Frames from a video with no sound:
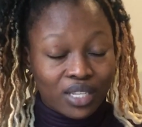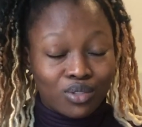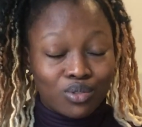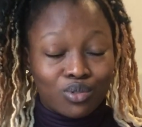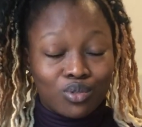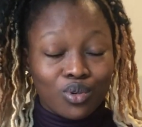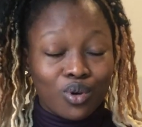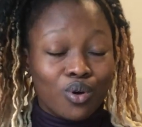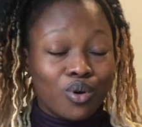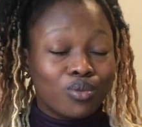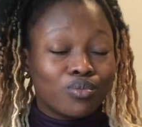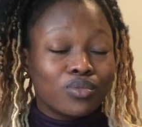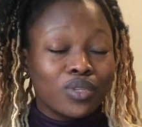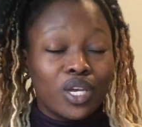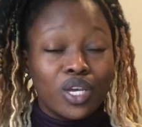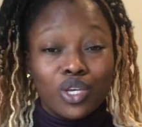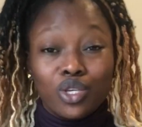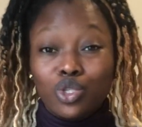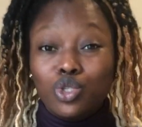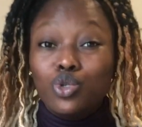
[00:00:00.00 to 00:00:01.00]
So
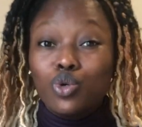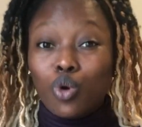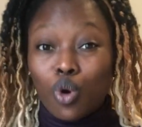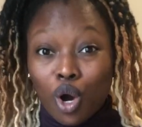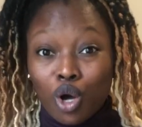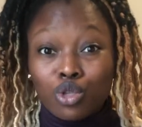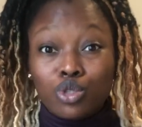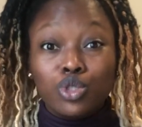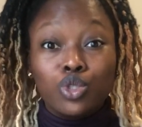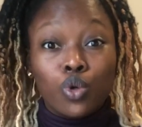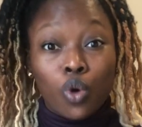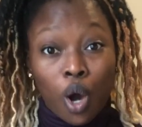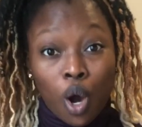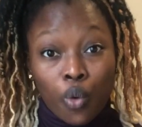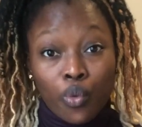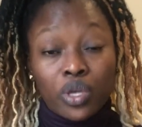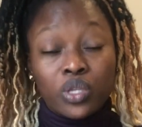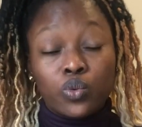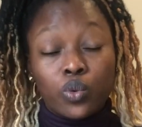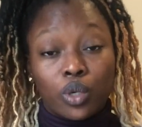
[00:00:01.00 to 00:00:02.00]
you
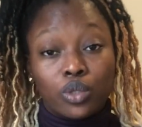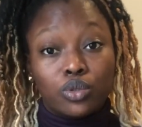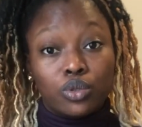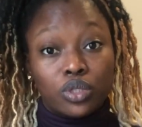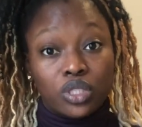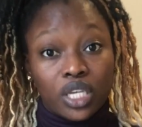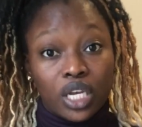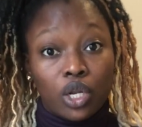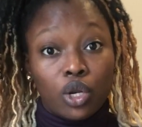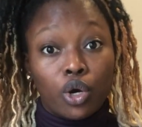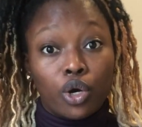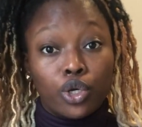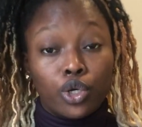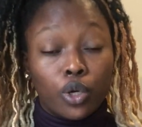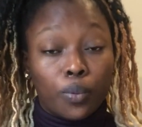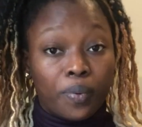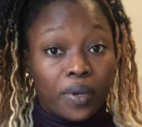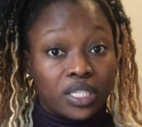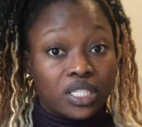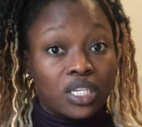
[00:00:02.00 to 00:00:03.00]
always want to tailor your
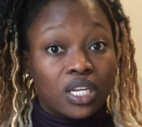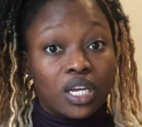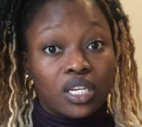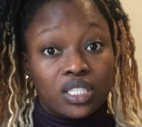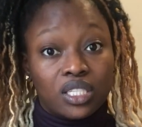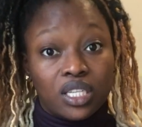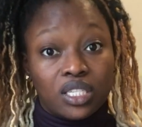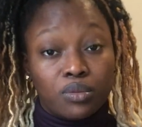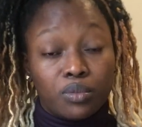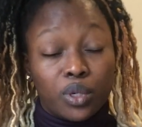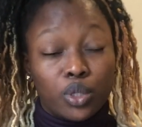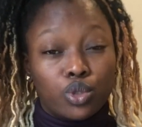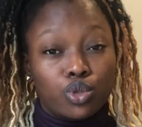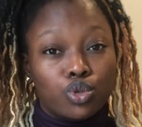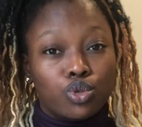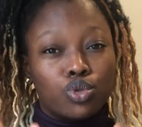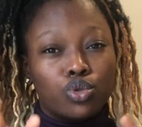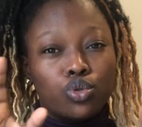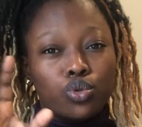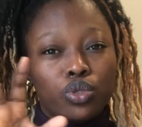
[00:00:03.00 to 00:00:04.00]
personal statement to
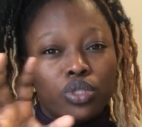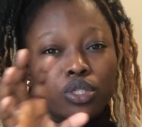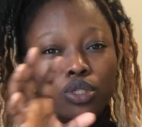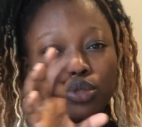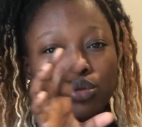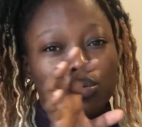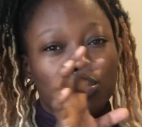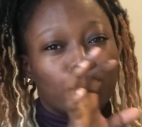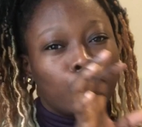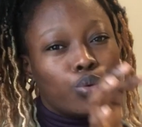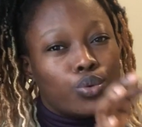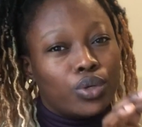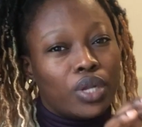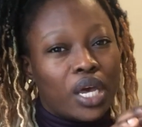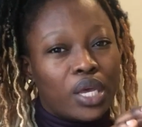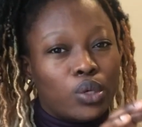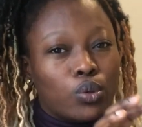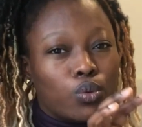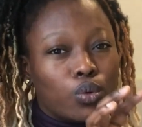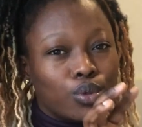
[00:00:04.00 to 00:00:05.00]
suit the school
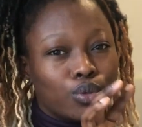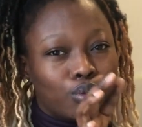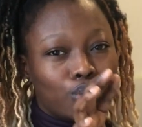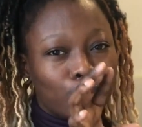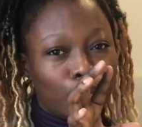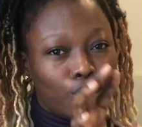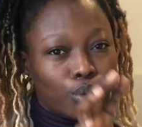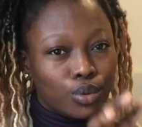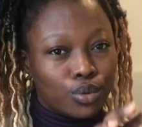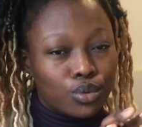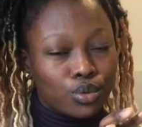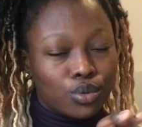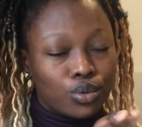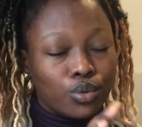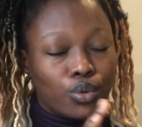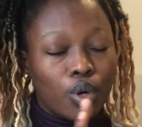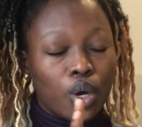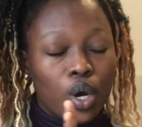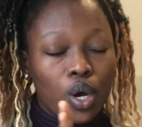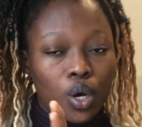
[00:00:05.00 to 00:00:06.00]
that you want to go to,
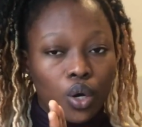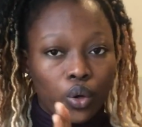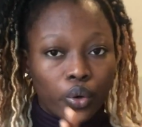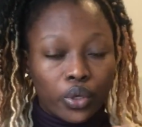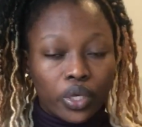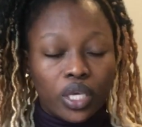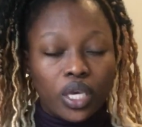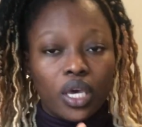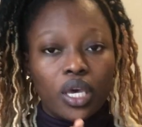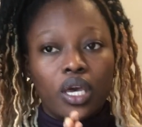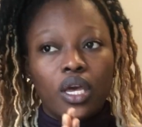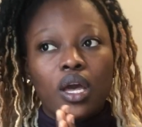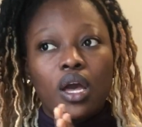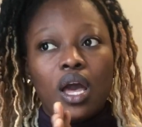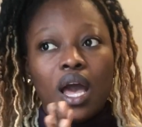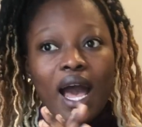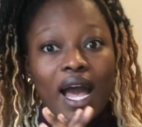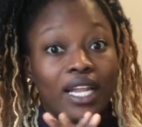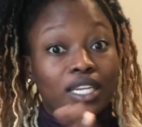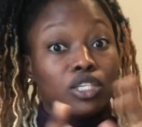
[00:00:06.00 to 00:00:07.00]
okay,
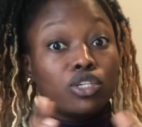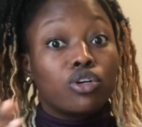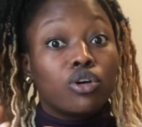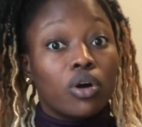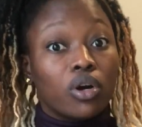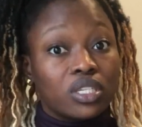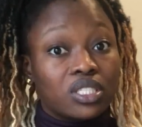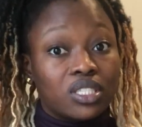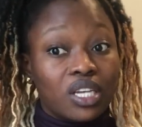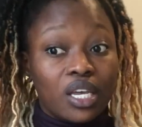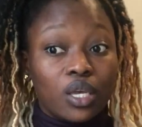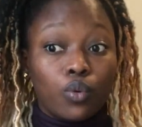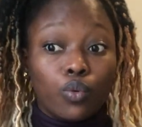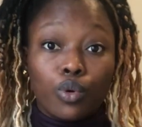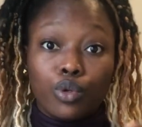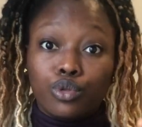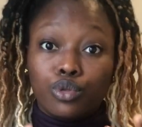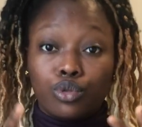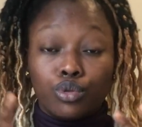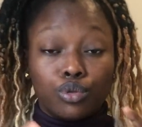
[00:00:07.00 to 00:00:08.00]
and the course that you
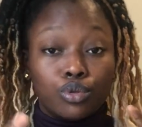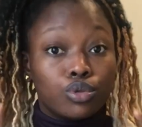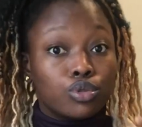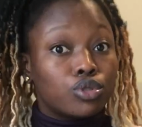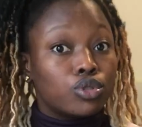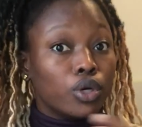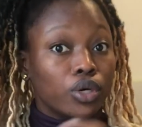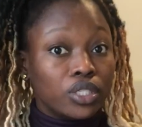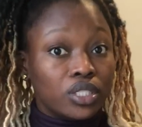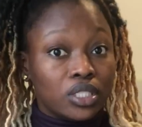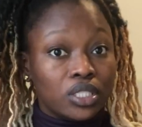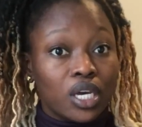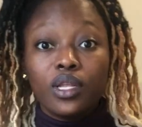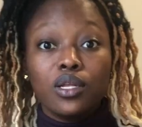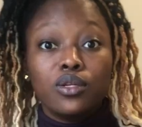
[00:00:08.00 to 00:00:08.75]
want to study.